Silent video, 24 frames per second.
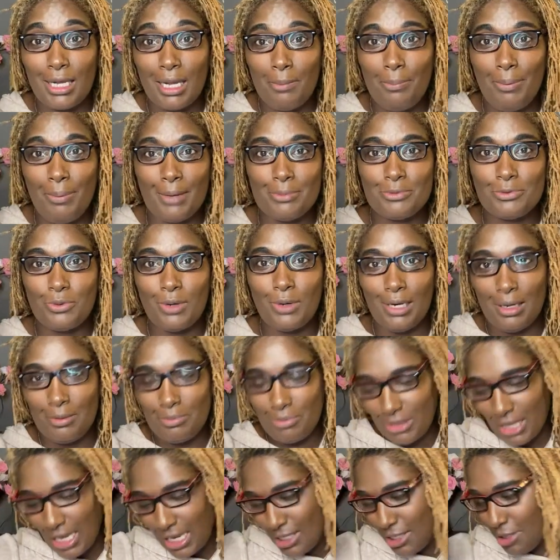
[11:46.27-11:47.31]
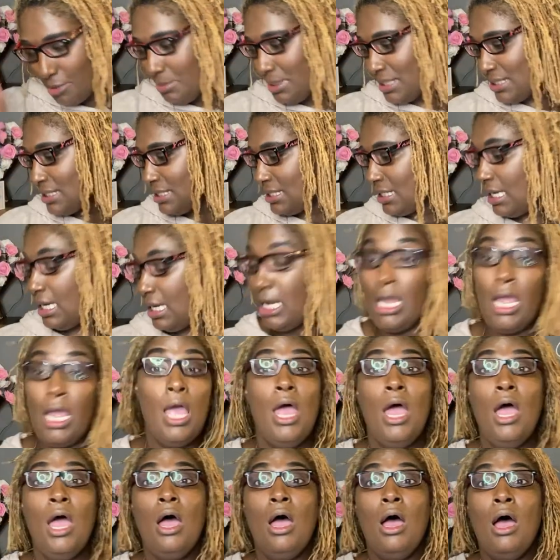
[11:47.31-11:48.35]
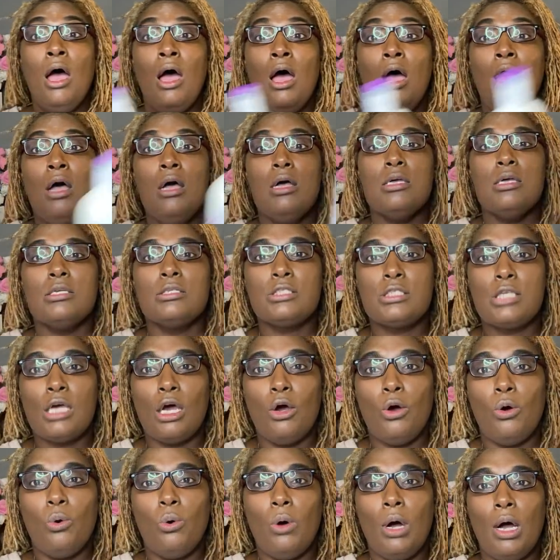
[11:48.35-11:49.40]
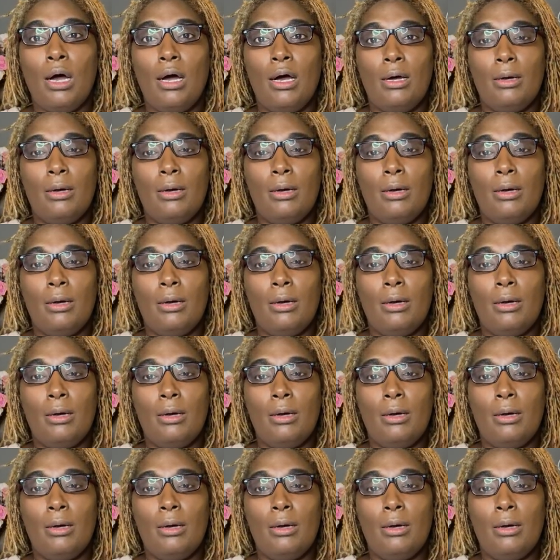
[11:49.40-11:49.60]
It pops right up. Thank you, Miss T. So